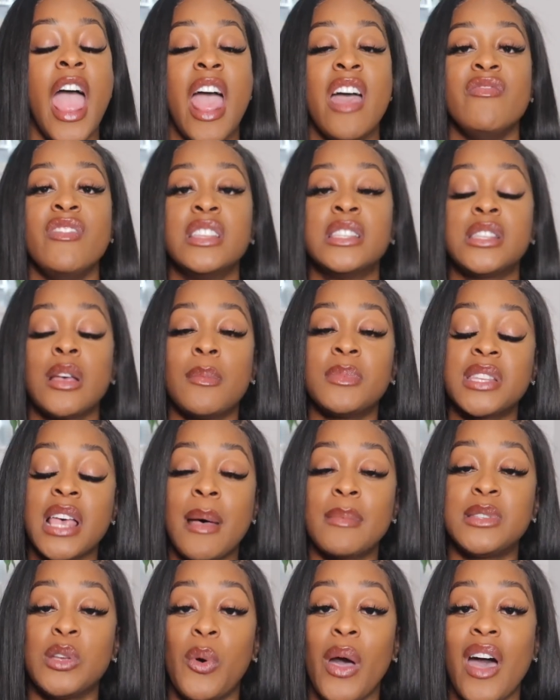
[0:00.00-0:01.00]
And then
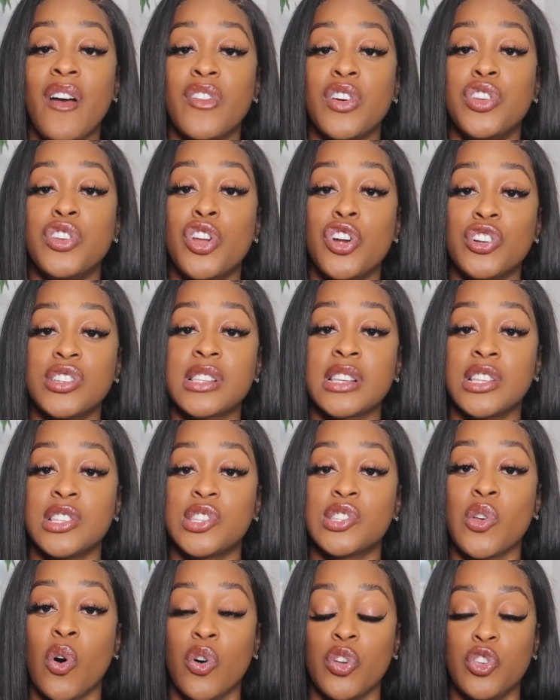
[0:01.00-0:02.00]
sometimes they'll have a nurse
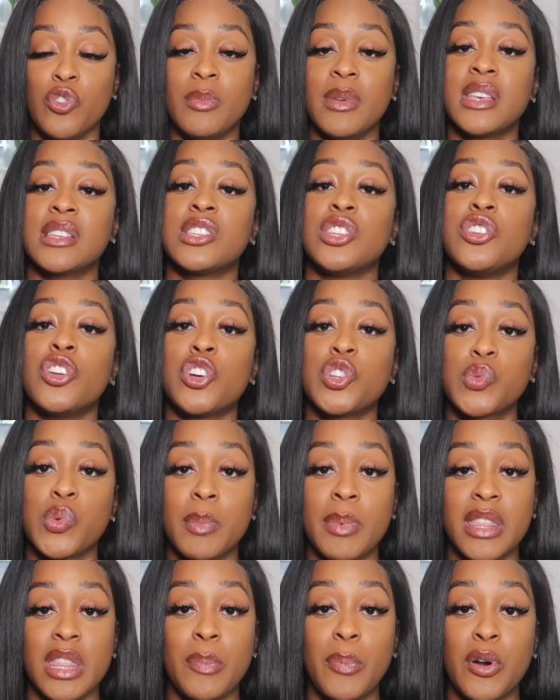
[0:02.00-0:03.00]
consult you, because the nurse
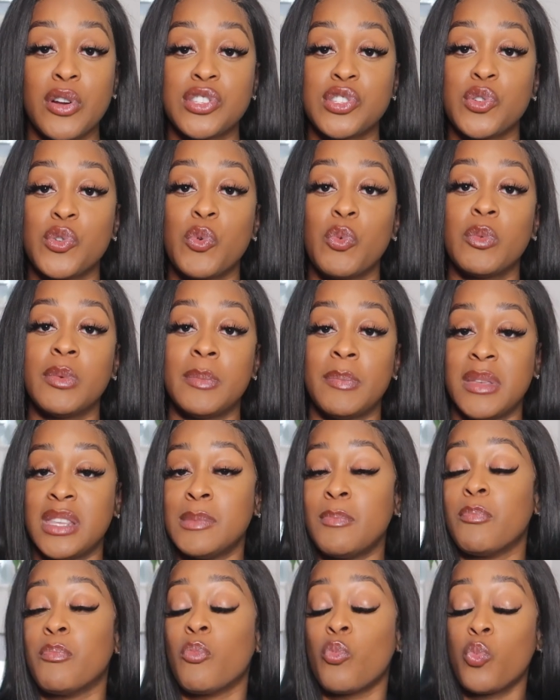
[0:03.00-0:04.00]
will be the person who,
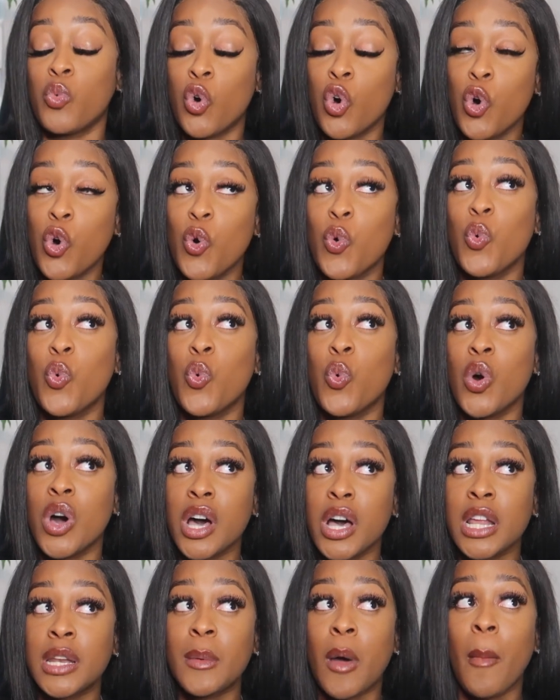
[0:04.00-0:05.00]
who
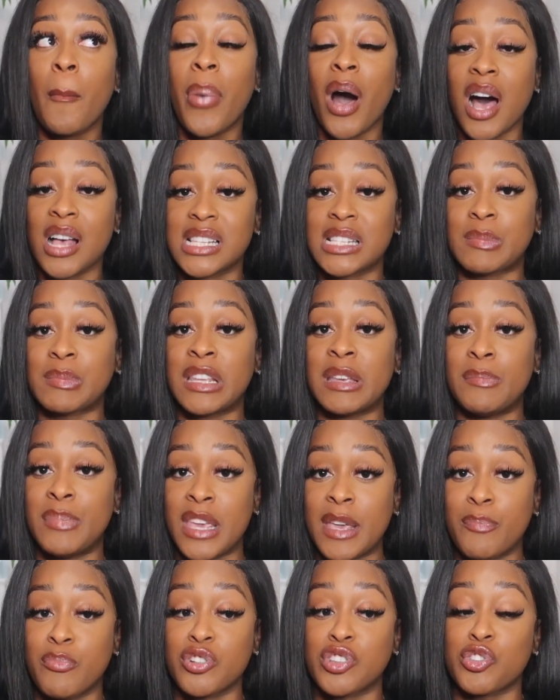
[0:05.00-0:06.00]
would possibly
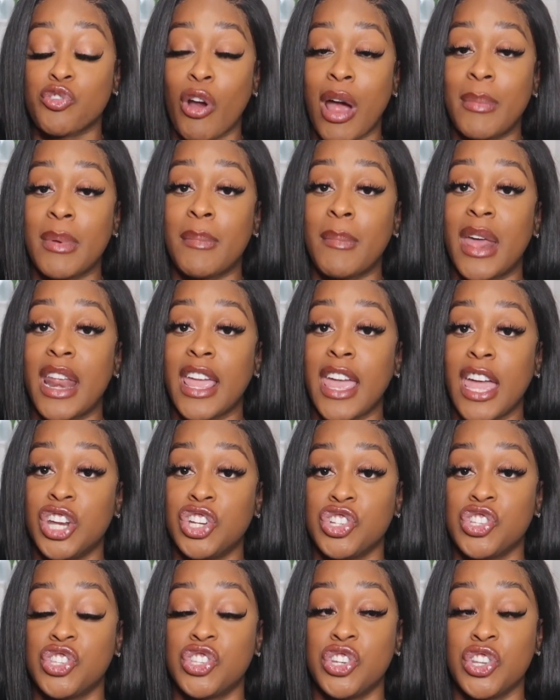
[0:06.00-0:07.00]
be prescribing
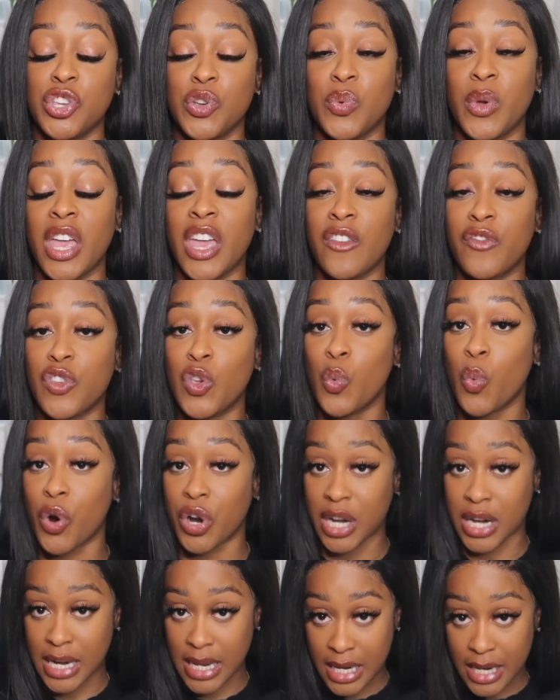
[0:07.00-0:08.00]
medications to you if you were
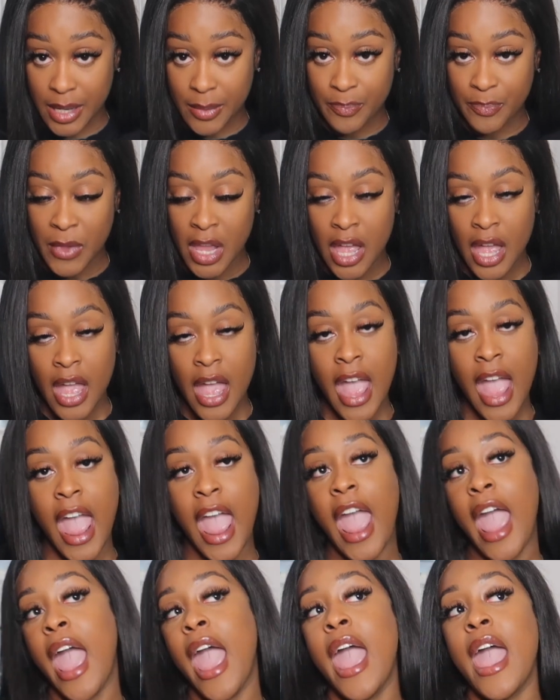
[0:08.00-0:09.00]
to need it.
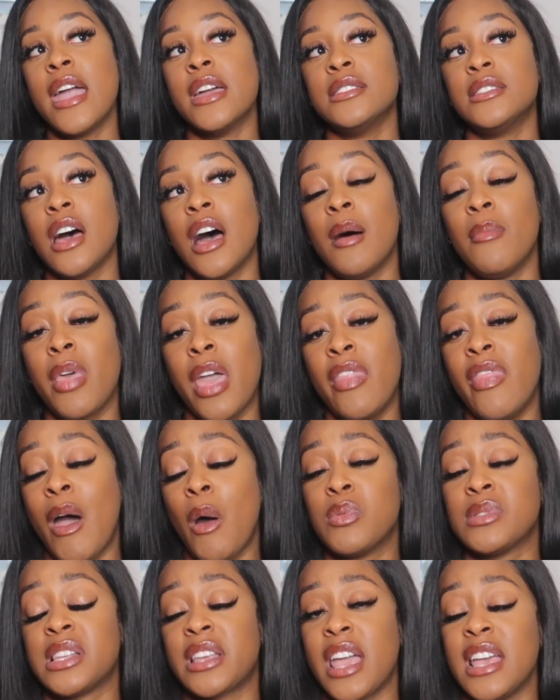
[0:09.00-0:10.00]
And, um, and
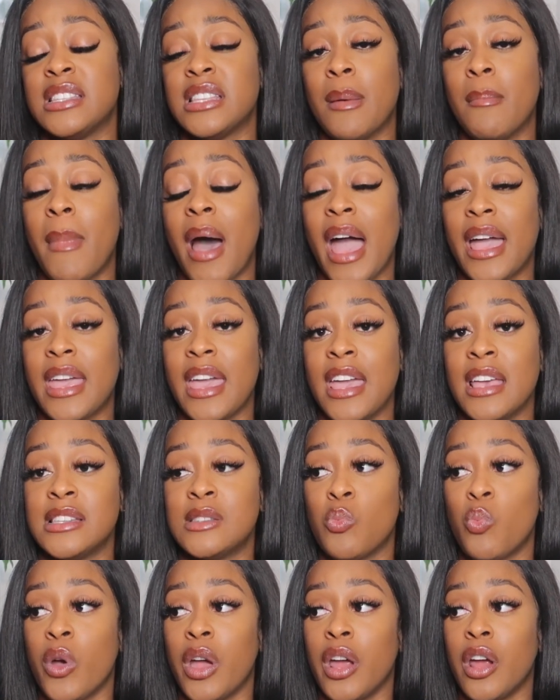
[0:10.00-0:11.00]
that was the case in my case
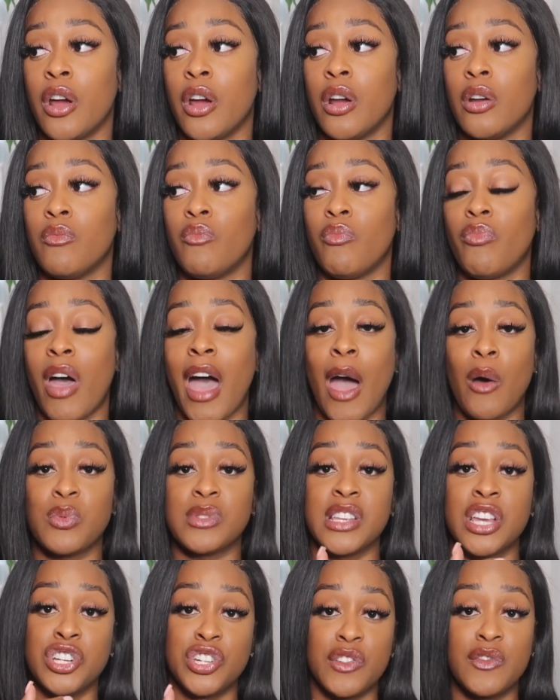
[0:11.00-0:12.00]
where I
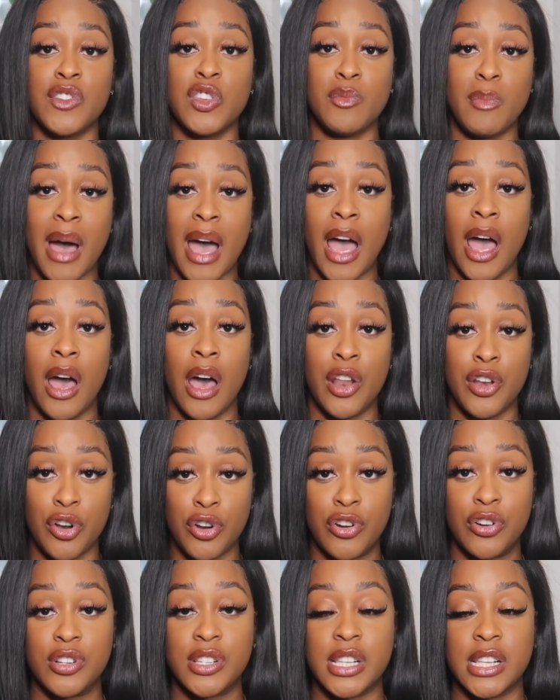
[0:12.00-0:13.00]
was interviewed by a
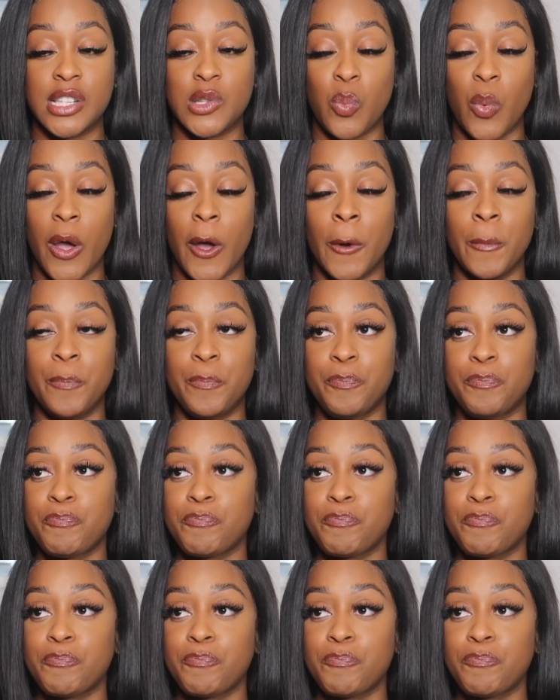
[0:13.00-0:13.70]
nurse as well.